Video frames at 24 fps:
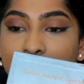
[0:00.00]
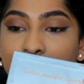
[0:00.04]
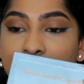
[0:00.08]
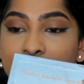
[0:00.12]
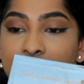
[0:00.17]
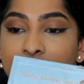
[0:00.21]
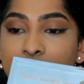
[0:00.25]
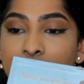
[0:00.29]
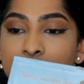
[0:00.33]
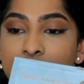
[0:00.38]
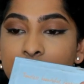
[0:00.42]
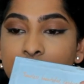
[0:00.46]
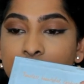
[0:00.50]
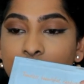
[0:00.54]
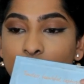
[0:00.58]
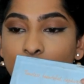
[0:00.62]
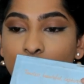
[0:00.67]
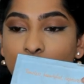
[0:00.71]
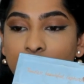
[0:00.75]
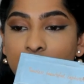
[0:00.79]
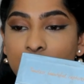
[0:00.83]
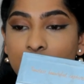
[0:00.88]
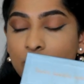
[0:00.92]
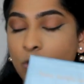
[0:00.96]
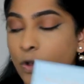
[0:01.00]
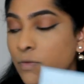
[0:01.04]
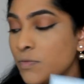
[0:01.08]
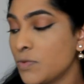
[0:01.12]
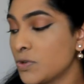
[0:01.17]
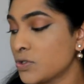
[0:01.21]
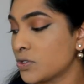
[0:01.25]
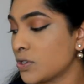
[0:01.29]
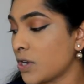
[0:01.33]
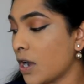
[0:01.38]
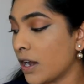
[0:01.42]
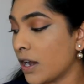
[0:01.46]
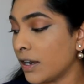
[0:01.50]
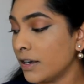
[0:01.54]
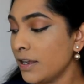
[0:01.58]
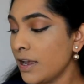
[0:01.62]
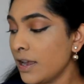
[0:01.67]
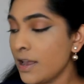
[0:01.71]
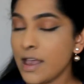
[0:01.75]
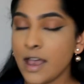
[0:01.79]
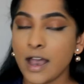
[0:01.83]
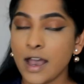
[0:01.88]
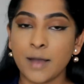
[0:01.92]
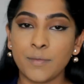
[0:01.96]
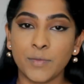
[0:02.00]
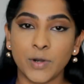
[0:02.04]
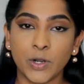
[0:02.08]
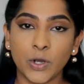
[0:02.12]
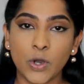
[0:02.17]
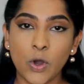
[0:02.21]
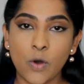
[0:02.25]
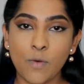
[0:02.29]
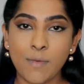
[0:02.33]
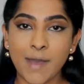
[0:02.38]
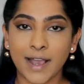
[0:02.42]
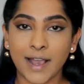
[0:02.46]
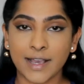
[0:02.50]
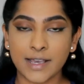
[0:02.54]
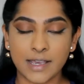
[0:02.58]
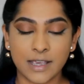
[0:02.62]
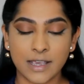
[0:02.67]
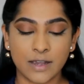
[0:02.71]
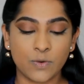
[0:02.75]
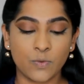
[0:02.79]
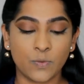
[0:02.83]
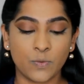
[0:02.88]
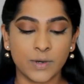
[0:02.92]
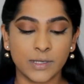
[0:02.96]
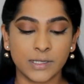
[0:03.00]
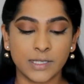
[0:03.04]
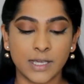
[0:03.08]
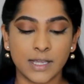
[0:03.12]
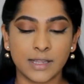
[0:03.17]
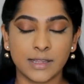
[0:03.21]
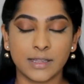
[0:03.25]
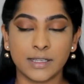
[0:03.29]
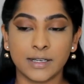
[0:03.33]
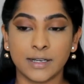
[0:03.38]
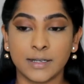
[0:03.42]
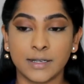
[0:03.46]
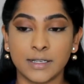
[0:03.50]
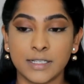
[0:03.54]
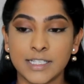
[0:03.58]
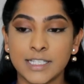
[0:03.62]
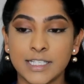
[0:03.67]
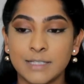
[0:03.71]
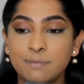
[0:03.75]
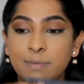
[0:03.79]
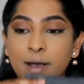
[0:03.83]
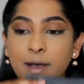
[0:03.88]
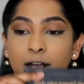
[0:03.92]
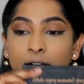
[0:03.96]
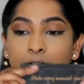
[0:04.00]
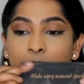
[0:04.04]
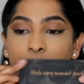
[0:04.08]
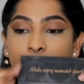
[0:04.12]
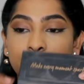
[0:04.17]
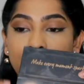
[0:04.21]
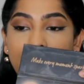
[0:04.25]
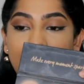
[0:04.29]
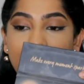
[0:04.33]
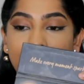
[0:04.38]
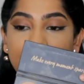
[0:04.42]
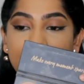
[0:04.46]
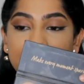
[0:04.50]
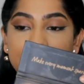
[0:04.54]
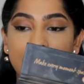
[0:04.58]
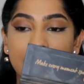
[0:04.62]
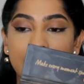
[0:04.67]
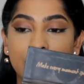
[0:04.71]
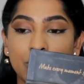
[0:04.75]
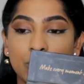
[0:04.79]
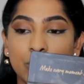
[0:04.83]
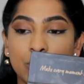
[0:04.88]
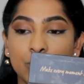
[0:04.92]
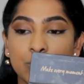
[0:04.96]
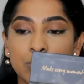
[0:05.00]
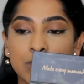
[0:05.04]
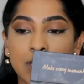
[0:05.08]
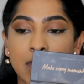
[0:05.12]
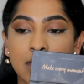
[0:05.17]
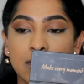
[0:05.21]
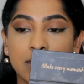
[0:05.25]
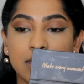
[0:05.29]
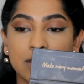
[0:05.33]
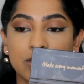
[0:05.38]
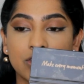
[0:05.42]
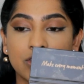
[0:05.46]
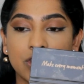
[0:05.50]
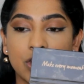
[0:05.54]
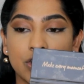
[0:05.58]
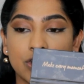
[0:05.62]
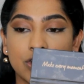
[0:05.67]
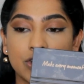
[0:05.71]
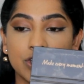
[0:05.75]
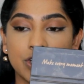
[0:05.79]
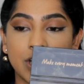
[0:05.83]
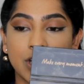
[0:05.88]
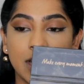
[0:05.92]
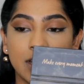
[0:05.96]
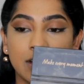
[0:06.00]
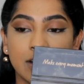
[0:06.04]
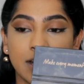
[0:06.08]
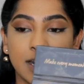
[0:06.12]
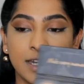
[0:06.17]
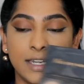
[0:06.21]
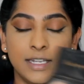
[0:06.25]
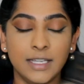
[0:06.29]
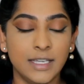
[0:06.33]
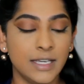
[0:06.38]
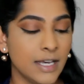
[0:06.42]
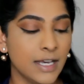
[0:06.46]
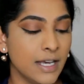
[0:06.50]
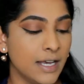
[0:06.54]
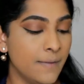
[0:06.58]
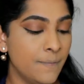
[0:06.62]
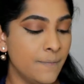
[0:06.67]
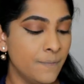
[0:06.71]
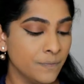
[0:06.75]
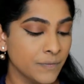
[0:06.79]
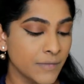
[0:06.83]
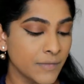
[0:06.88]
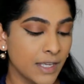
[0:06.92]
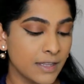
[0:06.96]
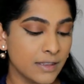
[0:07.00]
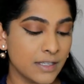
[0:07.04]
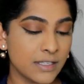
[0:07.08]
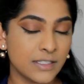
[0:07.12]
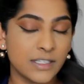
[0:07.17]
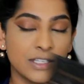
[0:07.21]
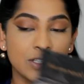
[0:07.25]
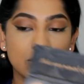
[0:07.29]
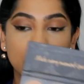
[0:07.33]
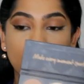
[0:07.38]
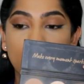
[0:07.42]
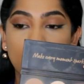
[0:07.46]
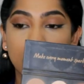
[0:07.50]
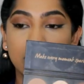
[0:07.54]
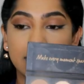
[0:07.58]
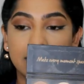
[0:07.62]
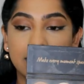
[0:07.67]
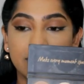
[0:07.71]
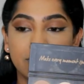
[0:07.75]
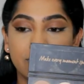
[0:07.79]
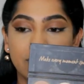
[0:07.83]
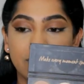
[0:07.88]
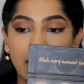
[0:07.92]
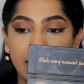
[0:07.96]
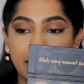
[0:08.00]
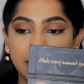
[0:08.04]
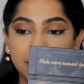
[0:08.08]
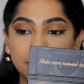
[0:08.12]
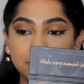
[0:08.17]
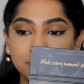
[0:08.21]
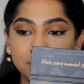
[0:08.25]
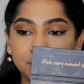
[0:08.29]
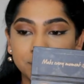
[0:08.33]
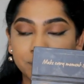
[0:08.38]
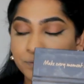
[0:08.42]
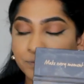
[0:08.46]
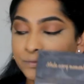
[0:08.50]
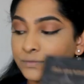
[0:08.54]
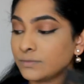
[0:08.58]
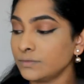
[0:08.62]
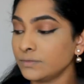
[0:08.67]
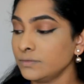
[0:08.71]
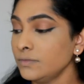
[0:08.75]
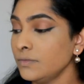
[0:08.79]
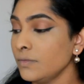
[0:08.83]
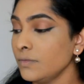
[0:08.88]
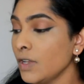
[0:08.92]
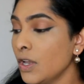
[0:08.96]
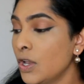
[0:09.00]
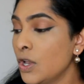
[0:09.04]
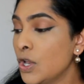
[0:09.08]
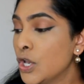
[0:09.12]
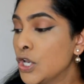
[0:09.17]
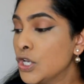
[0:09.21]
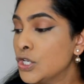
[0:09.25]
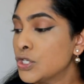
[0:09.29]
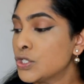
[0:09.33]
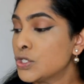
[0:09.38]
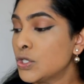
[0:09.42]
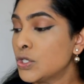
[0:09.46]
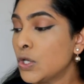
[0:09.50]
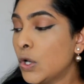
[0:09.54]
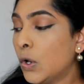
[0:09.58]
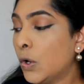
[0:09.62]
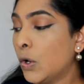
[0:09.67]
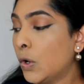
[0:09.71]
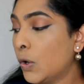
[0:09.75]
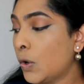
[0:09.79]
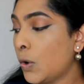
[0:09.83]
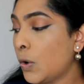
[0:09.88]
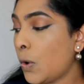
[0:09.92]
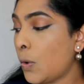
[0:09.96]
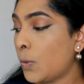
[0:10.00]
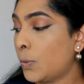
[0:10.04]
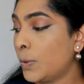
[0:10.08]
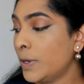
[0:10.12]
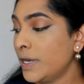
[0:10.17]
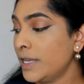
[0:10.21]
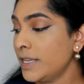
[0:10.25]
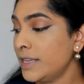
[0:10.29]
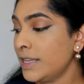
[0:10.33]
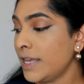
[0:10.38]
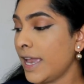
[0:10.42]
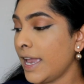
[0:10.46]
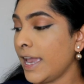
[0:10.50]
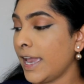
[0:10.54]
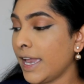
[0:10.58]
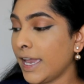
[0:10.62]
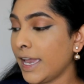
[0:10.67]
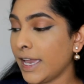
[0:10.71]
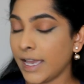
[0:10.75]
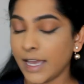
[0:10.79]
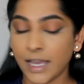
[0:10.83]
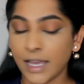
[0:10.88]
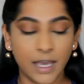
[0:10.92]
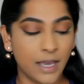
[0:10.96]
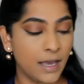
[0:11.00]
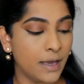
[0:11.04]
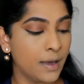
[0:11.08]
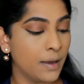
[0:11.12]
but since this one is almost gone, I'm gonna go back in with the Sparkle palette and use this shade right here. This is called Define. So with a